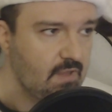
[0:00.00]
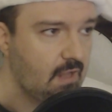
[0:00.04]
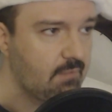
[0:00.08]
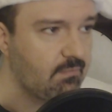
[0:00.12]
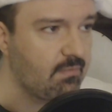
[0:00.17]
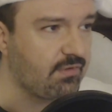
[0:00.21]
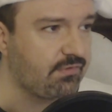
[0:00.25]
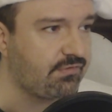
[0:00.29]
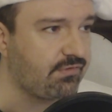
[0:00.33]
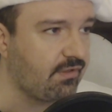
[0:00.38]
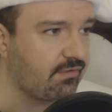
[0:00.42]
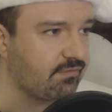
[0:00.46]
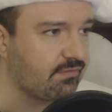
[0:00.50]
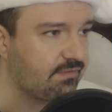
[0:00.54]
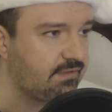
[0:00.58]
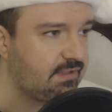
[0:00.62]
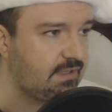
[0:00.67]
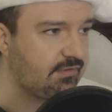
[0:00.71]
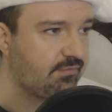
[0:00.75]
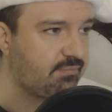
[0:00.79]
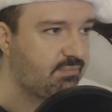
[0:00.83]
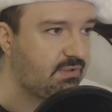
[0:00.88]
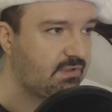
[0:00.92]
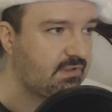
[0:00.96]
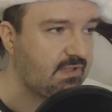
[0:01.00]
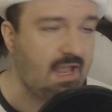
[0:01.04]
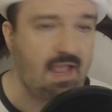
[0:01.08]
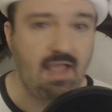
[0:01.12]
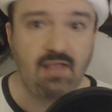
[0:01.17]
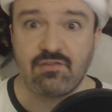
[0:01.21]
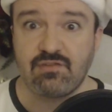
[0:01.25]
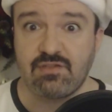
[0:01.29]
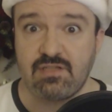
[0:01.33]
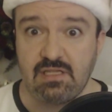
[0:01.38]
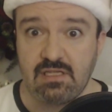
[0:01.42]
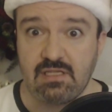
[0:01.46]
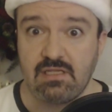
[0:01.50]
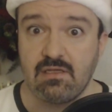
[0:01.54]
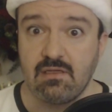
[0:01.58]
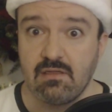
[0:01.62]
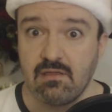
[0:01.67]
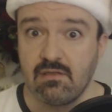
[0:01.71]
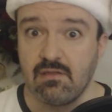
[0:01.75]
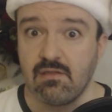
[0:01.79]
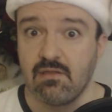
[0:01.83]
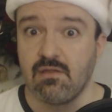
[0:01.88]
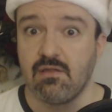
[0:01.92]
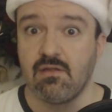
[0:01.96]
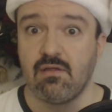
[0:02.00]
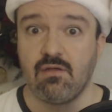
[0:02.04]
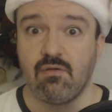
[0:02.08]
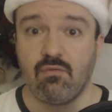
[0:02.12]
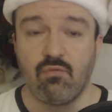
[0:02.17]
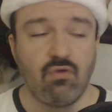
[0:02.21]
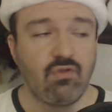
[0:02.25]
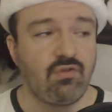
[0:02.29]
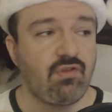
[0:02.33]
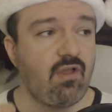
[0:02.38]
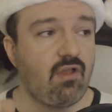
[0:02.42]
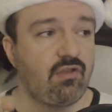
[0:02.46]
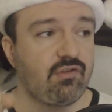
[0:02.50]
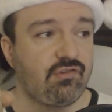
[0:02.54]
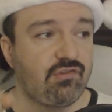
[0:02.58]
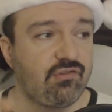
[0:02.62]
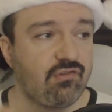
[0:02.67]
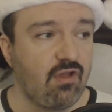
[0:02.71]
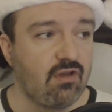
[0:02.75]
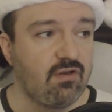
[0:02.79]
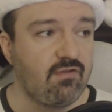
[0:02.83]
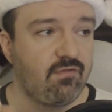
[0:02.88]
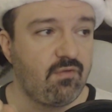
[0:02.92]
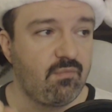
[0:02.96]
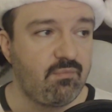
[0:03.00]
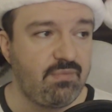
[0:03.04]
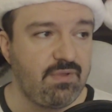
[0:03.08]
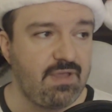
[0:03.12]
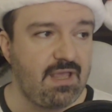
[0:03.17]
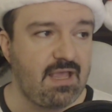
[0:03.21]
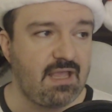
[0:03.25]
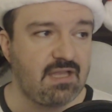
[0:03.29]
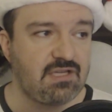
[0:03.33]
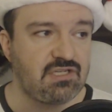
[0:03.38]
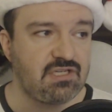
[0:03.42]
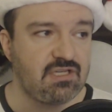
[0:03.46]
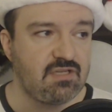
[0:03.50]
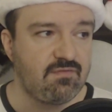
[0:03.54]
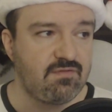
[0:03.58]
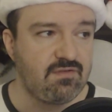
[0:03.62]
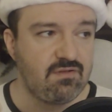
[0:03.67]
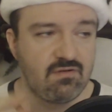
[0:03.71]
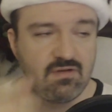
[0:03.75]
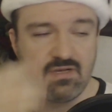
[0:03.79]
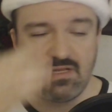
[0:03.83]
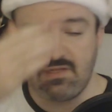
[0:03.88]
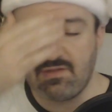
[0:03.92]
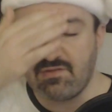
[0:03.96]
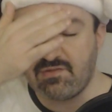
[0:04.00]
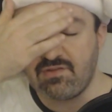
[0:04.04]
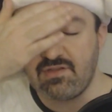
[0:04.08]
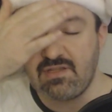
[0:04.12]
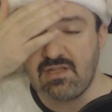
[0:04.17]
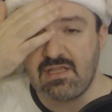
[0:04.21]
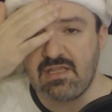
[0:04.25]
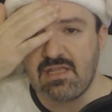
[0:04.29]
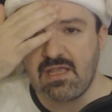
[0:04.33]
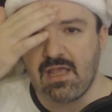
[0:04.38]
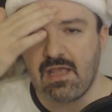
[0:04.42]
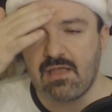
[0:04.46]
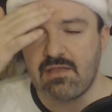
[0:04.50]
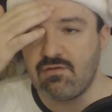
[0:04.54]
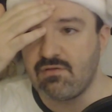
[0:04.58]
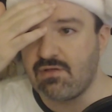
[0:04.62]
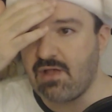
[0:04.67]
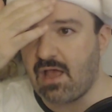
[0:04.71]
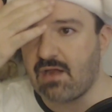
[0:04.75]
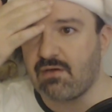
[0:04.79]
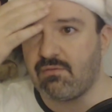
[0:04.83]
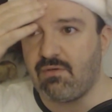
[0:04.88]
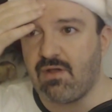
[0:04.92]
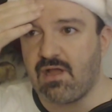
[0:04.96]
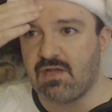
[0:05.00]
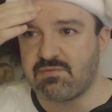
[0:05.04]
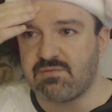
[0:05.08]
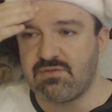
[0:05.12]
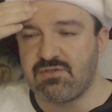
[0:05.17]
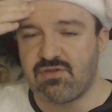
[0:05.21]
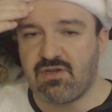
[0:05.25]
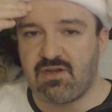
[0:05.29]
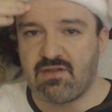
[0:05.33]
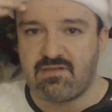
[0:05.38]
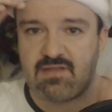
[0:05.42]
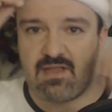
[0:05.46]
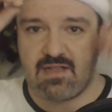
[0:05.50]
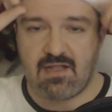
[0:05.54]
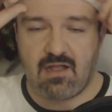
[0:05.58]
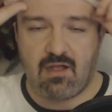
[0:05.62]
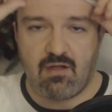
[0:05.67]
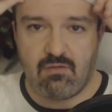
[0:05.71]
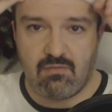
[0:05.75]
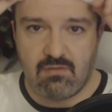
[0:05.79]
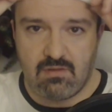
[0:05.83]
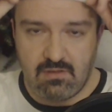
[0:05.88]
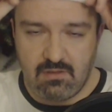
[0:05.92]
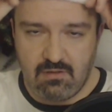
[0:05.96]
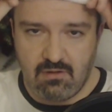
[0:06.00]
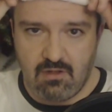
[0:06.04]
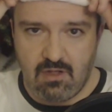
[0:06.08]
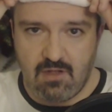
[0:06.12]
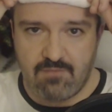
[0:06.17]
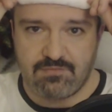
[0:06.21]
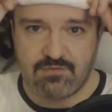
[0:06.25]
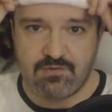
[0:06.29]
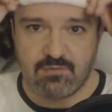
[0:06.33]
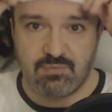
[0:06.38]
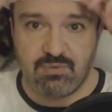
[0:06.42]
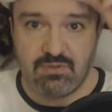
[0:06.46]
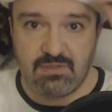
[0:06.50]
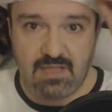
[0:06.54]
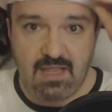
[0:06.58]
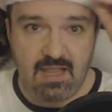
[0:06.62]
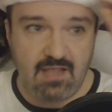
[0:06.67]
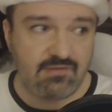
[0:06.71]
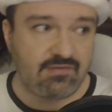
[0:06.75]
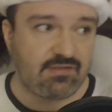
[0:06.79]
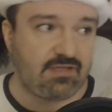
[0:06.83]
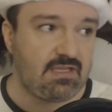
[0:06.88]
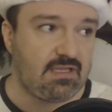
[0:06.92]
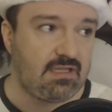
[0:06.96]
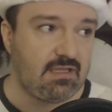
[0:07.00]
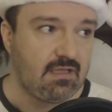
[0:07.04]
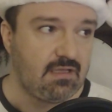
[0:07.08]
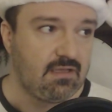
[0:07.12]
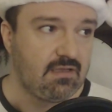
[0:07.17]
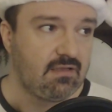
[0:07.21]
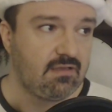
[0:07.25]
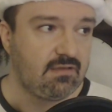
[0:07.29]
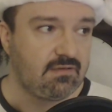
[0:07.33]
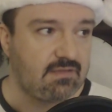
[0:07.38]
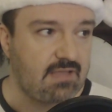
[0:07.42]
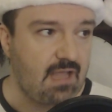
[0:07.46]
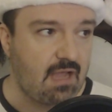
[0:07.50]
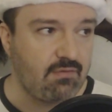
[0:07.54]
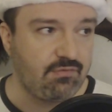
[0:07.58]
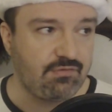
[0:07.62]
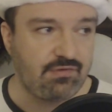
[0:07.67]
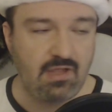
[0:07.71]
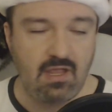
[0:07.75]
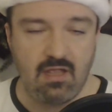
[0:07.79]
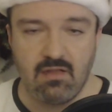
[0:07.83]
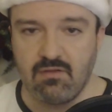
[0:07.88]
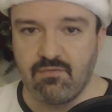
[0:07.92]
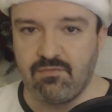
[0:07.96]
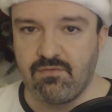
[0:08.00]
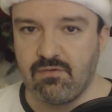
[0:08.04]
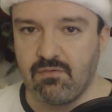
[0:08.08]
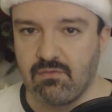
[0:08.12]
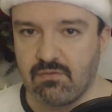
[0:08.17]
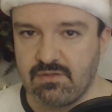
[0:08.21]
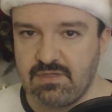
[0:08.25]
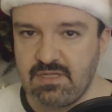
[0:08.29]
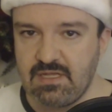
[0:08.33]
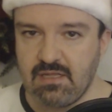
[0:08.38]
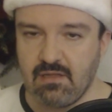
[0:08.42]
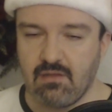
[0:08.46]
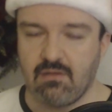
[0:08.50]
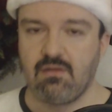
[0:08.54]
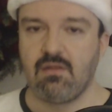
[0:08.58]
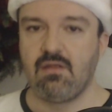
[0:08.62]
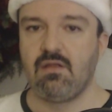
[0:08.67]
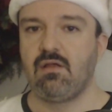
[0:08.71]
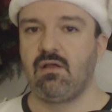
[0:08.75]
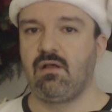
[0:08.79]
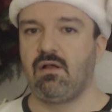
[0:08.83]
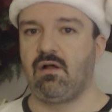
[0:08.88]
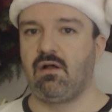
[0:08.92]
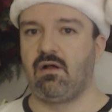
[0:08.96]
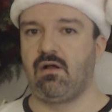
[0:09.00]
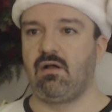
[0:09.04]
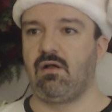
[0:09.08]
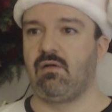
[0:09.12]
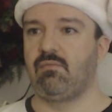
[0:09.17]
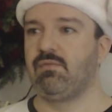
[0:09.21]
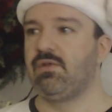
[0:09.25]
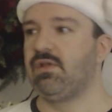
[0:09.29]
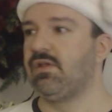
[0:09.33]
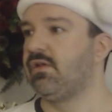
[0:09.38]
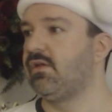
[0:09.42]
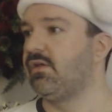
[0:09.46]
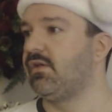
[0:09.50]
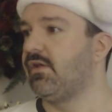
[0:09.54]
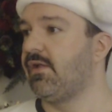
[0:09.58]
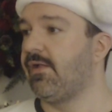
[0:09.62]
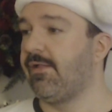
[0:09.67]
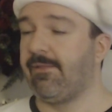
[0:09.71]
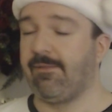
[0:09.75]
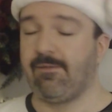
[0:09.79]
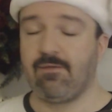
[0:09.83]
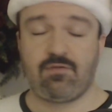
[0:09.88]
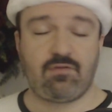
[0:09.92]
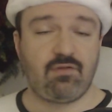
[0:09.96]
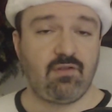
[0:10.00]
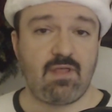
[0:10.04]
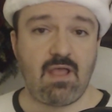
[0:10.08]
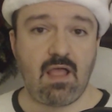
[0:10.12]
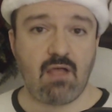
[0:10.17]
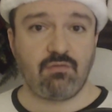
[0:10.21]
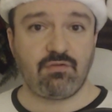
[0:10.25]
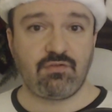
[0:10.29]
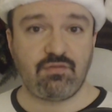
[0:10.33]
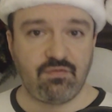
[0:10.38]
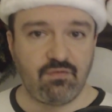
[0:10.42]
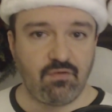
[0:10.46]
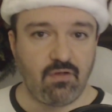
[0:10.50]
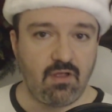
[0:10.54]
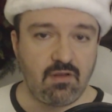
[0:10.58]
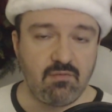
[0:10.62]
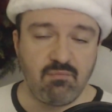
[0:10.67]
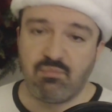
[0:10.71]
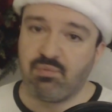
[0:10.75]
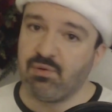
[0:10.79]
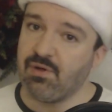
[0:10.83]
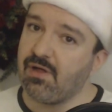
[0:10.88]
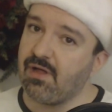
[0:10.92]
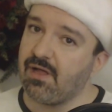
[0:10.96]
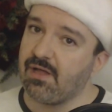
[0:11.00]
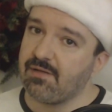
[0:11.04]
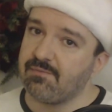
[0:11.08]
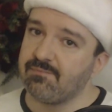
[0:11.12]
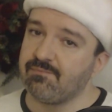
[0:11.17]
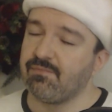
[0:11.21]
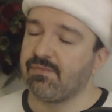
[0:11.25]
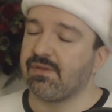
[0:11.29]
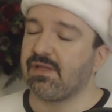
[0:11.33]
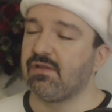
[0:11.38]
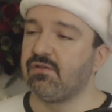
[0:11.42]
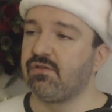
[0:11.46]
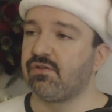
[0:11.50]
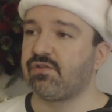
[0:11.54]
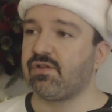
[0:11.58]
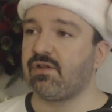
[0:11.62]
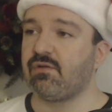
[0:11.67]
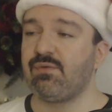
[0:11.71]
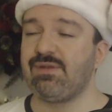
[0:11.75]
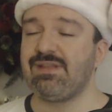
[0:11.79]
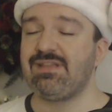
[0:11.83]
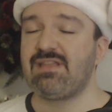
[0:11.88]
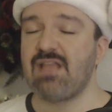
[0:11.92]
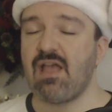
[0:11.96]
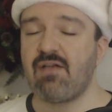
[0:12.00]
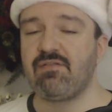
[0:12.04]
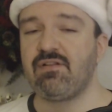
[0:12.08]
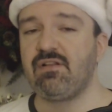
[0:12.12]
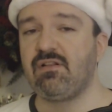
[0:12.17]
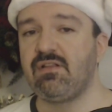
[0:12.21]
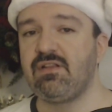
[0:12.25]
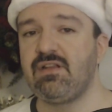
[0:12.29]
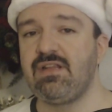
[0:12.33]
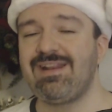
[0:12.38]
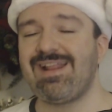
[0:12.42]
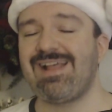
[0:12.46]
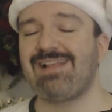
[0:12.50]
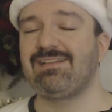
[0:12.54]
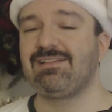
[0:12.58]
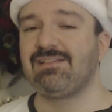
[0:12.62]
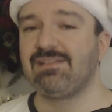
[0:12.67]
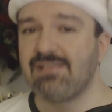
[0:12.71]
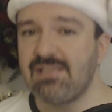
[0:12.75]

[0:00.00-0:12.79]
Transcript: amongst other things, Pulaski was a son of a bitch. If you didn't see it yet, you got to watch me try to take out Officer Pulaski. That was a hell of an ordeal. Um, so that was fun, but it looks like we definitely need at